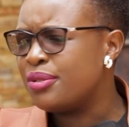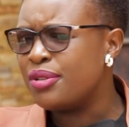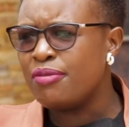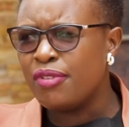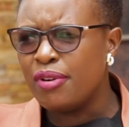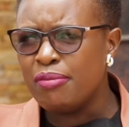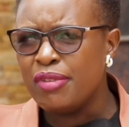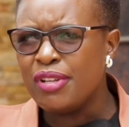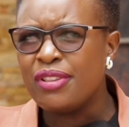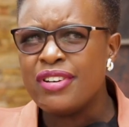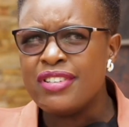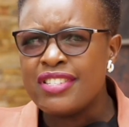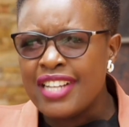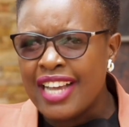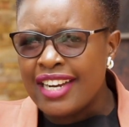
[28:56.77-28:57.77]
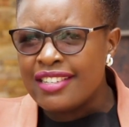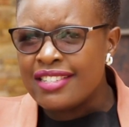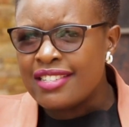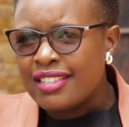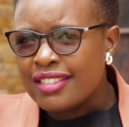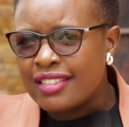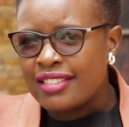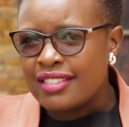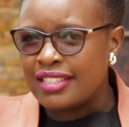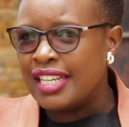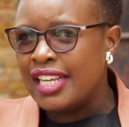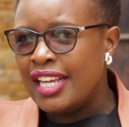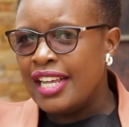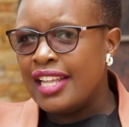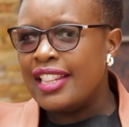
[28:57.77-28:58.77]
So for me, those yardsticks
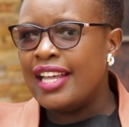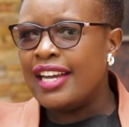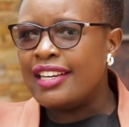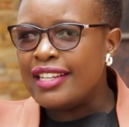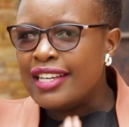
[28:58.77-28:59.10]
that